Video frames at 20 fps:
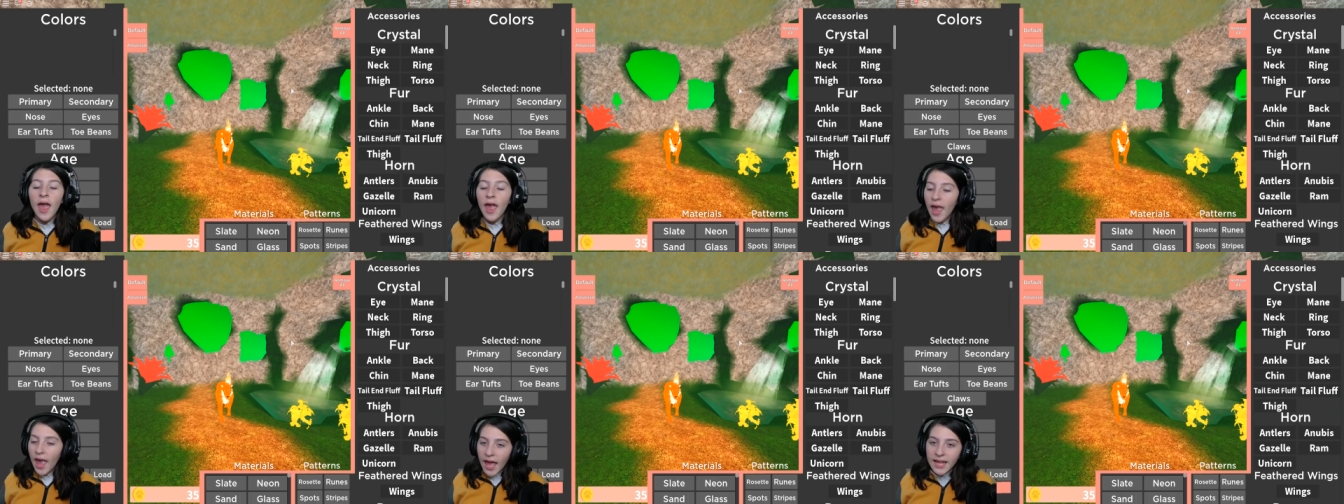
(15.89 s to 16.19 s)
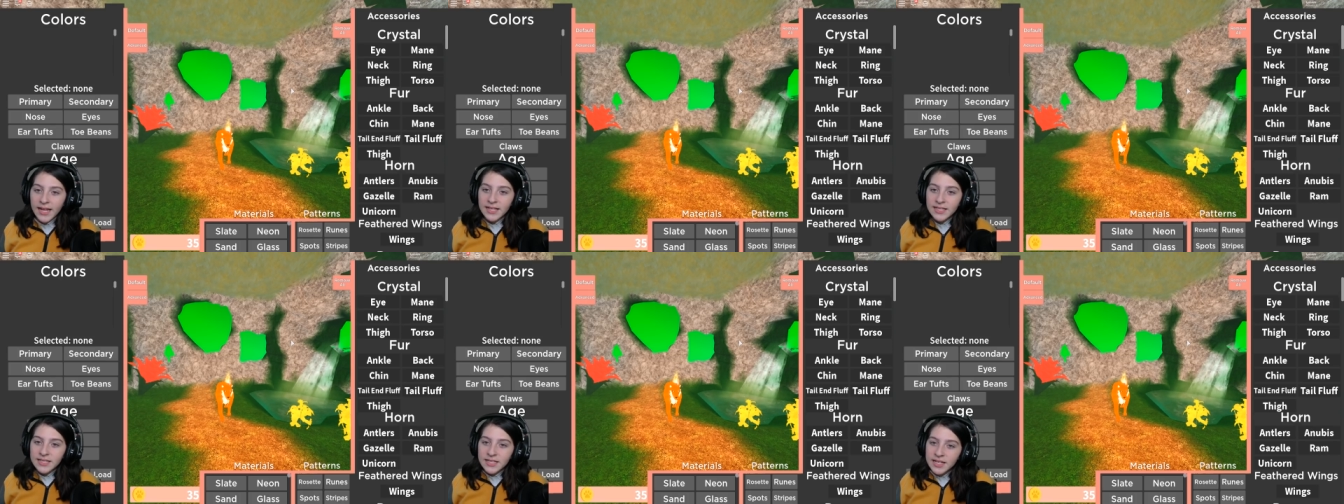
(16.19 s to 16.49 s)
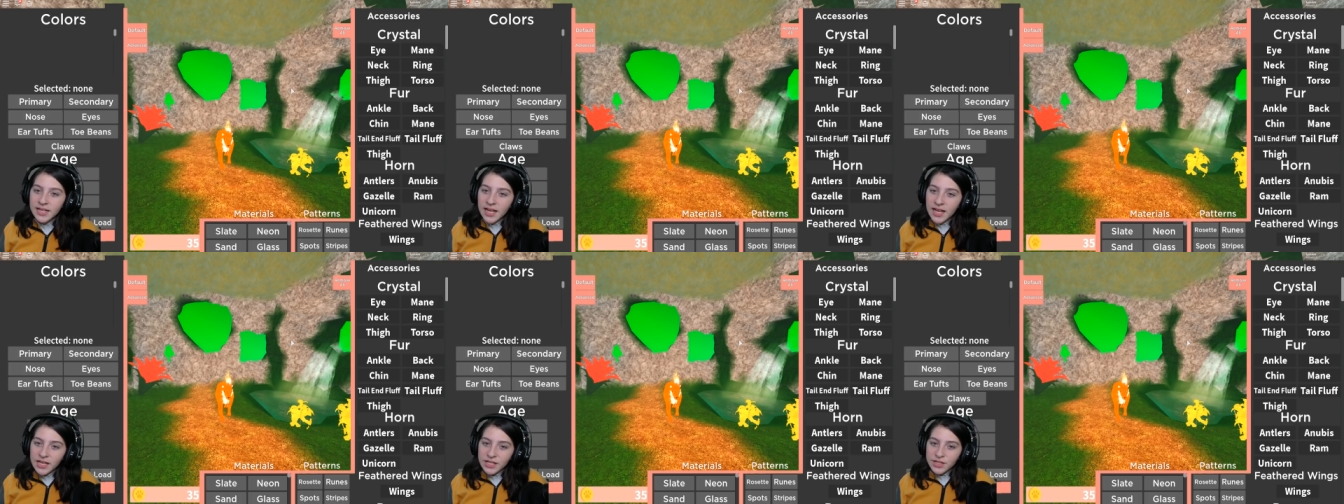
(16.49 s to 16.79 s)
And in
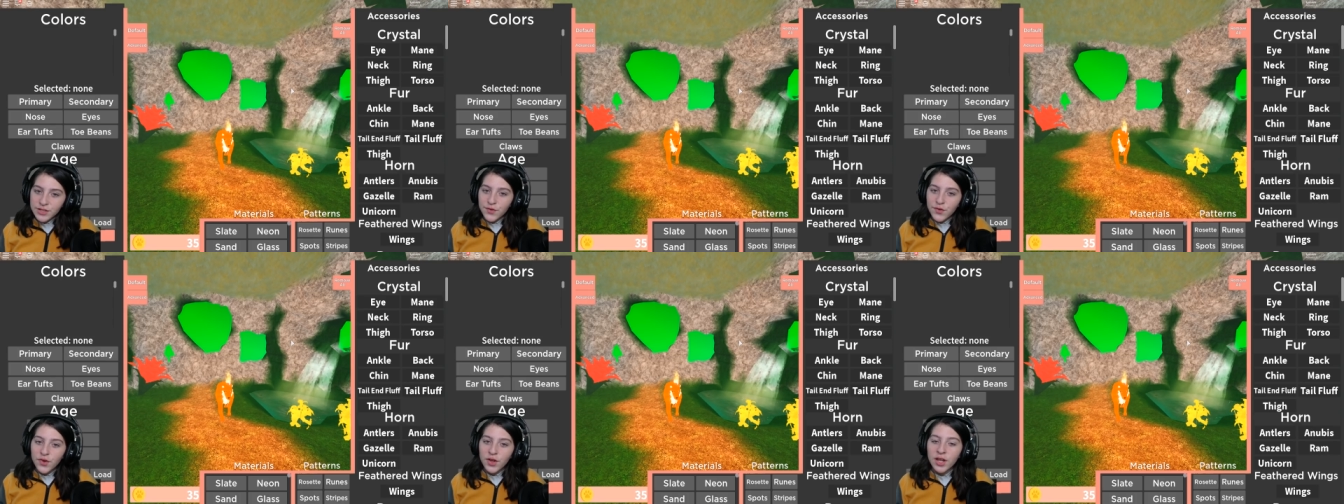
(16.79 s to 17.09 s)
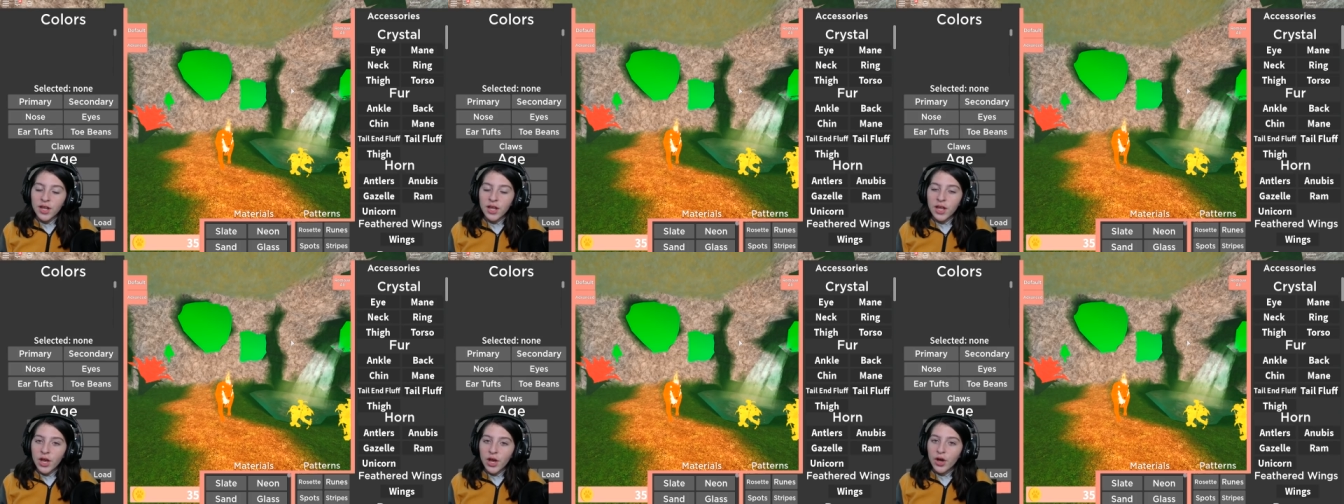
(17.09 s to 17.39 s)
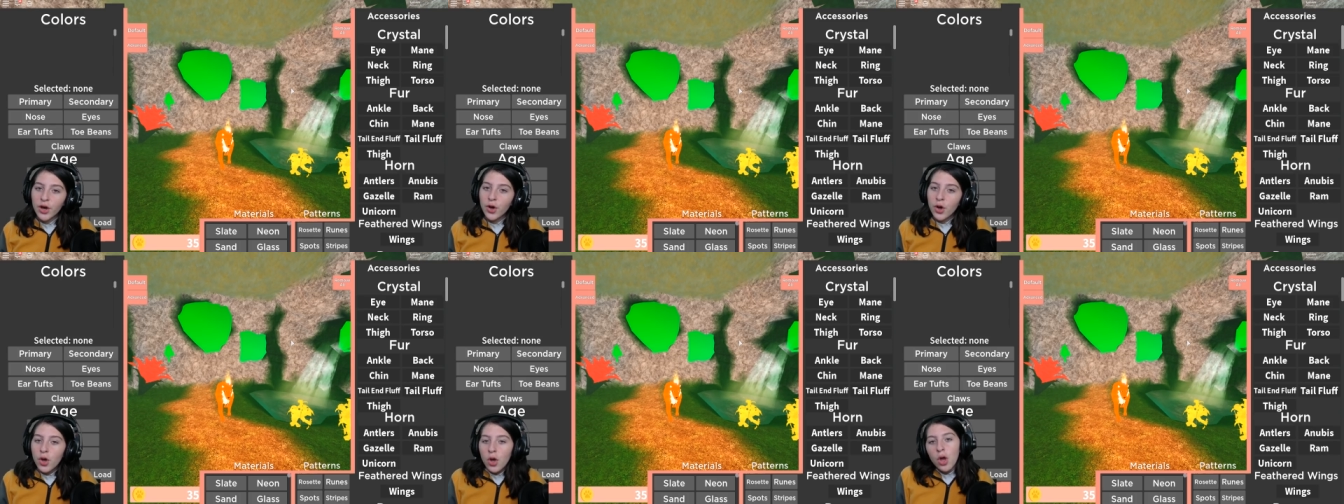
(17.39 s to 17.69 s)
today's
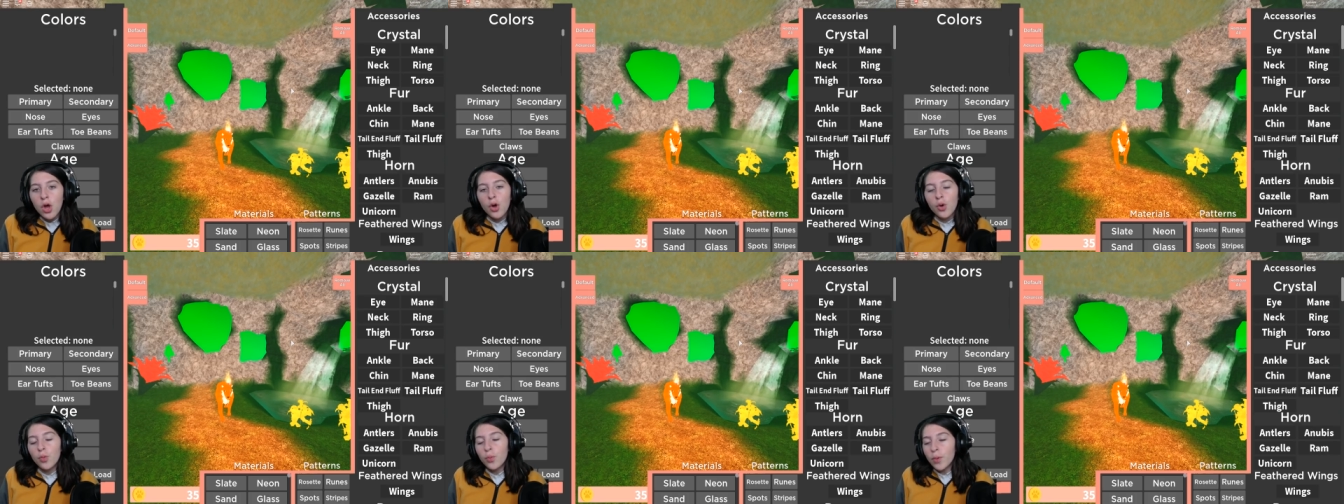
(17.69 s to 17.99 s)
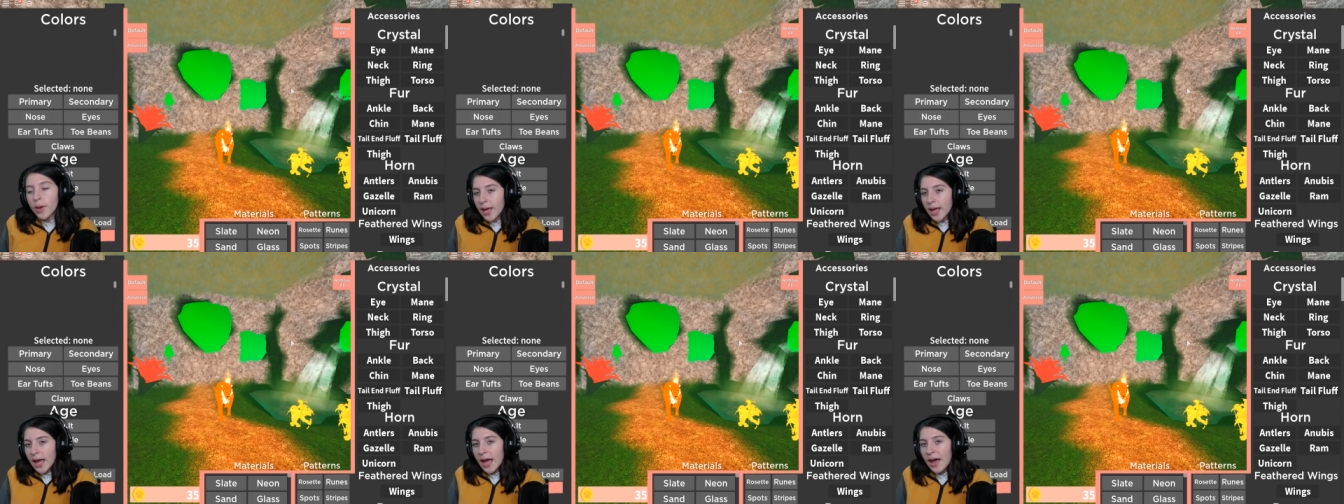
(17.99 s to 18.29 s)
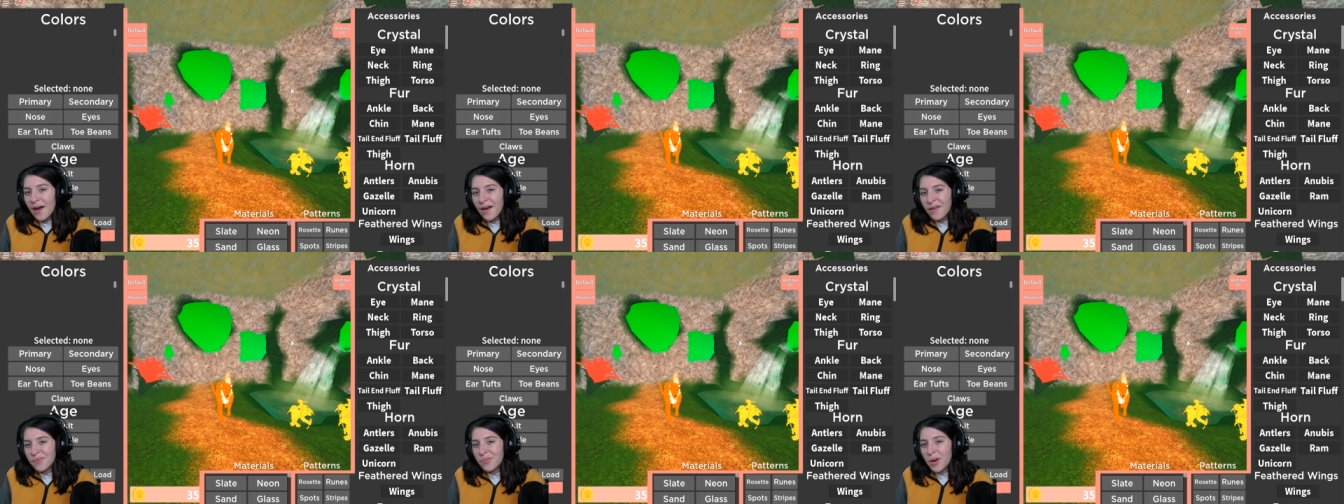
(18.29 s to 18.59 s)
video, we
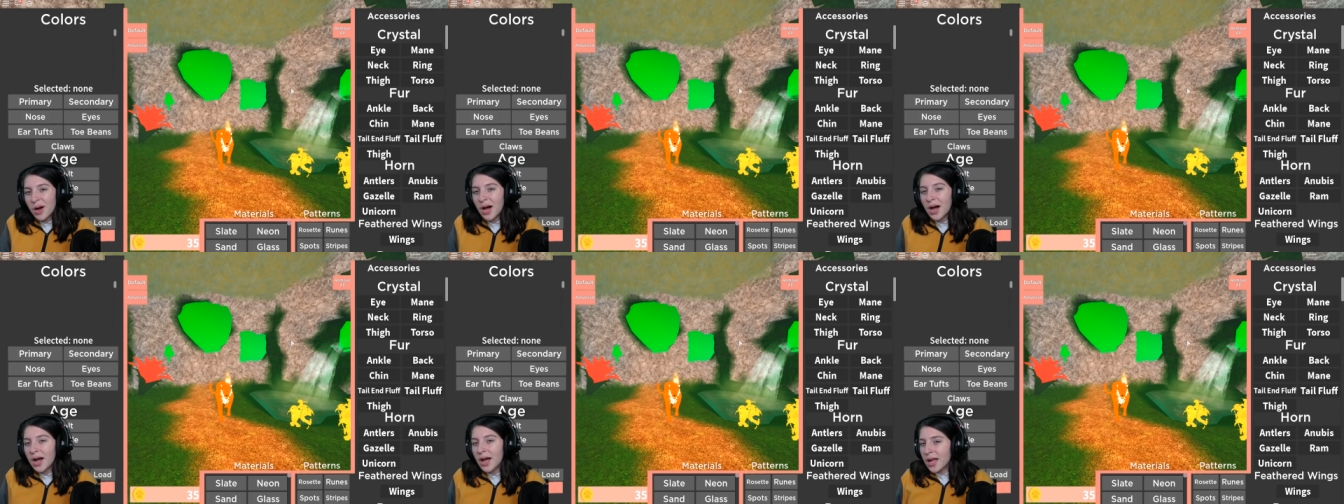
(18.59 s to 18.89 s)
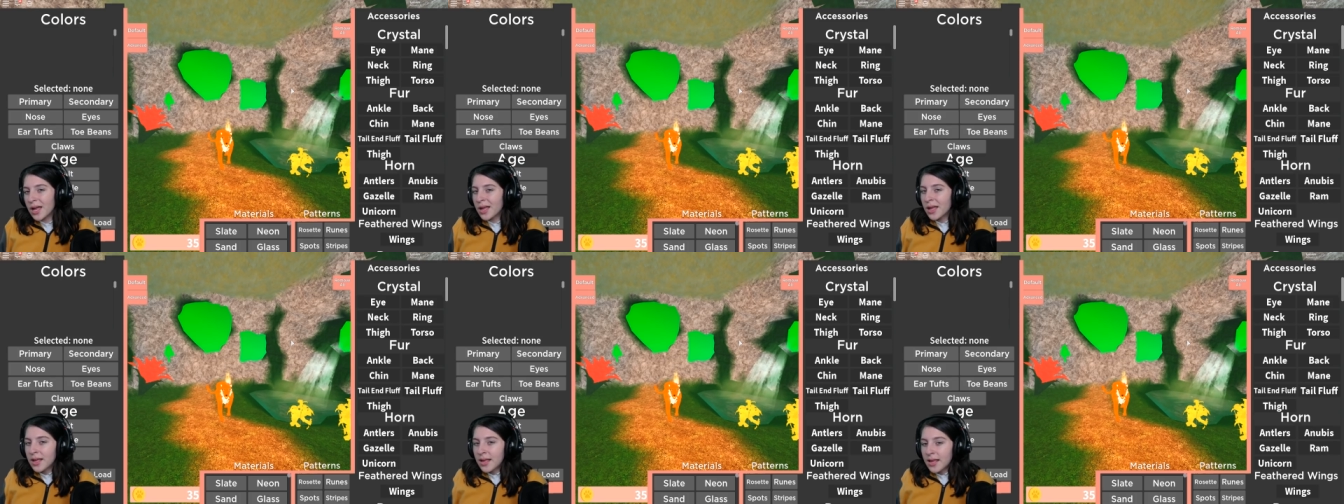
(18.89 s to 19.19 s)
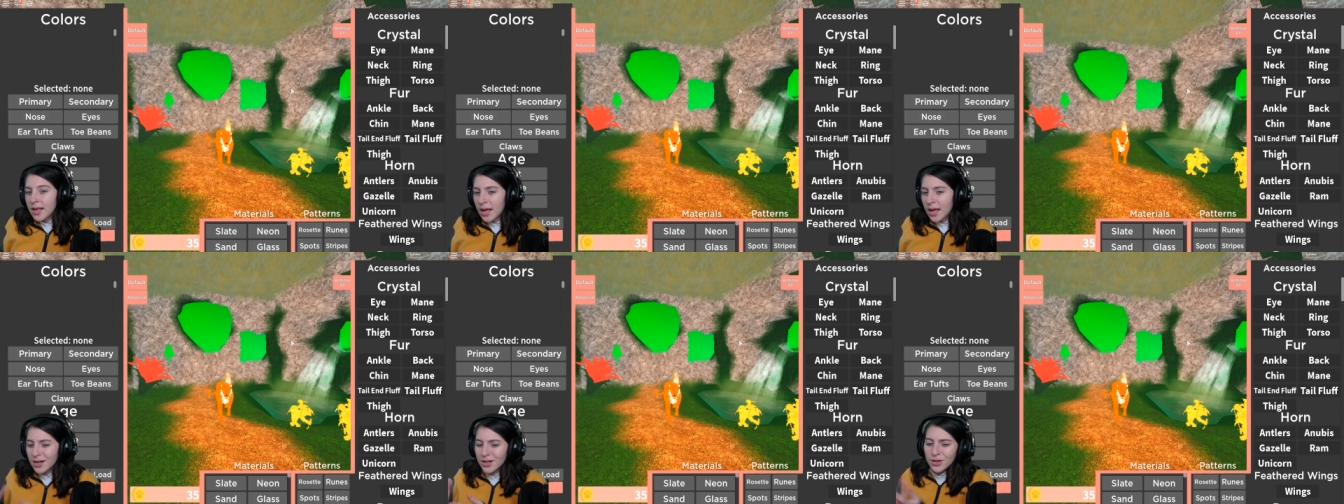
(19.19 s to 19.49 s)
have bought
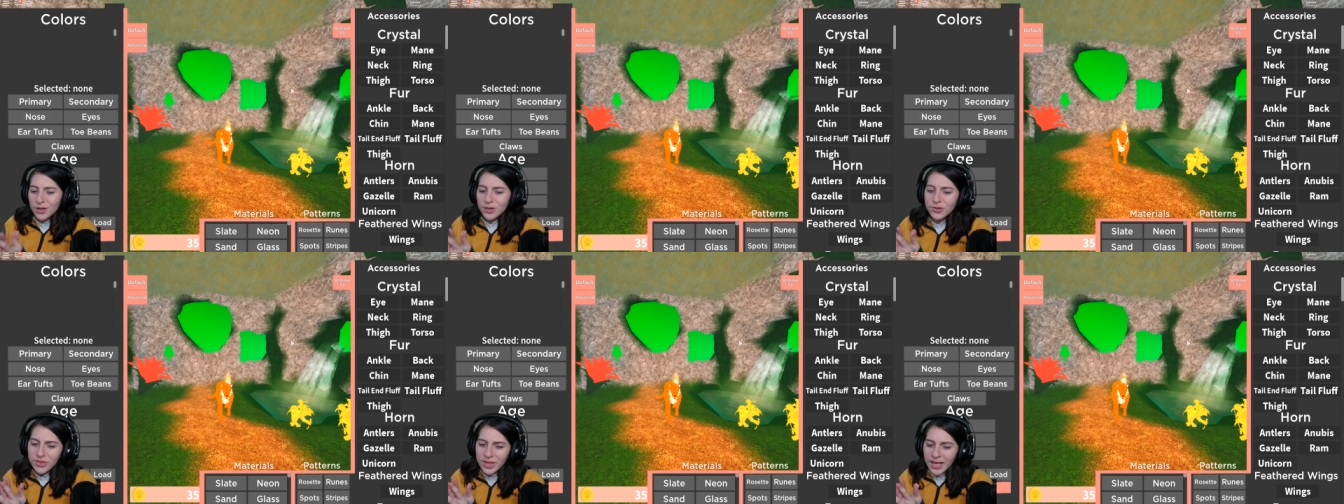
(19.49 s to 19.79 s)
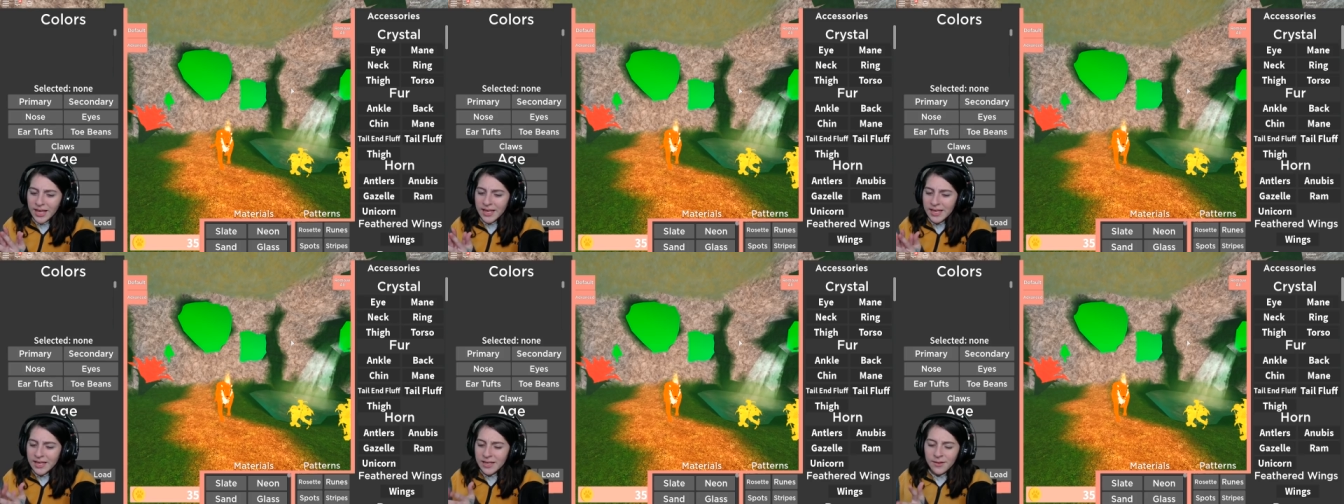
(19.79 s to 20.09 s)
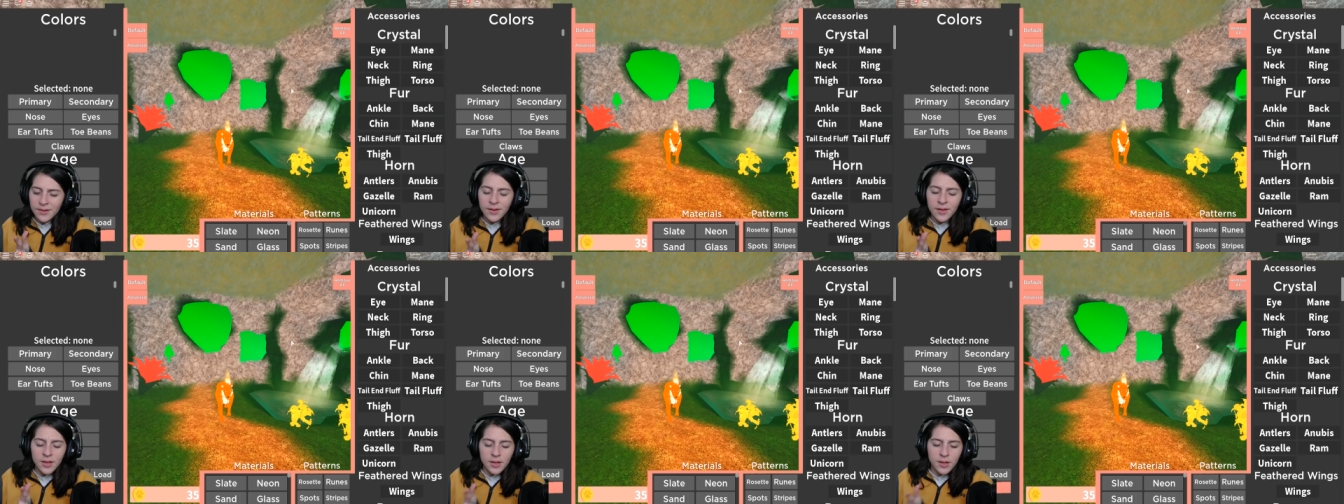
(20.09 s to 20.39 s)
a new
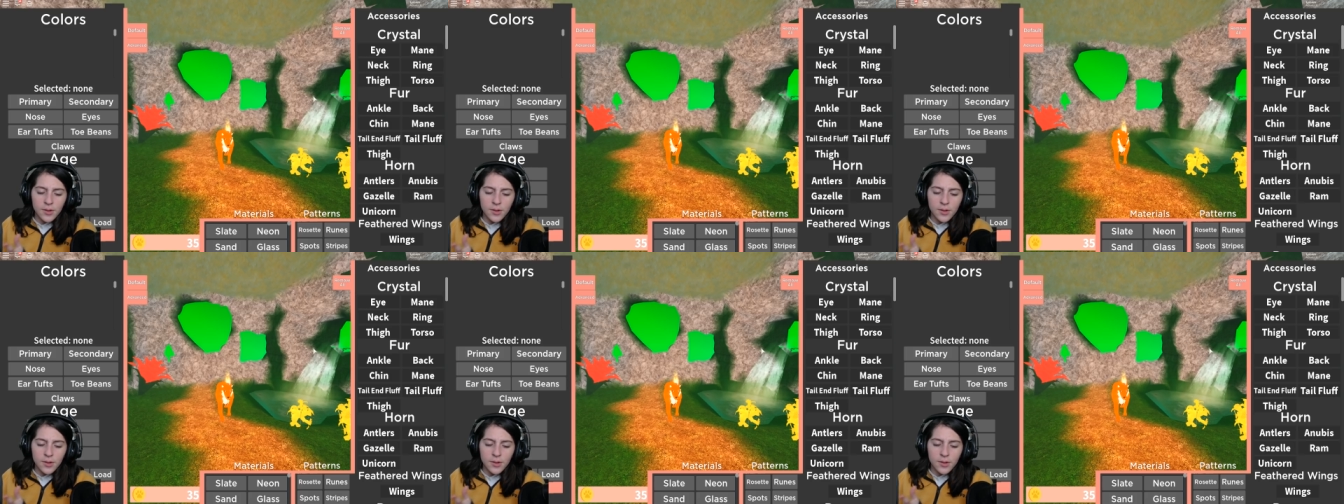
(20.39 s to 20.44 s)
thing.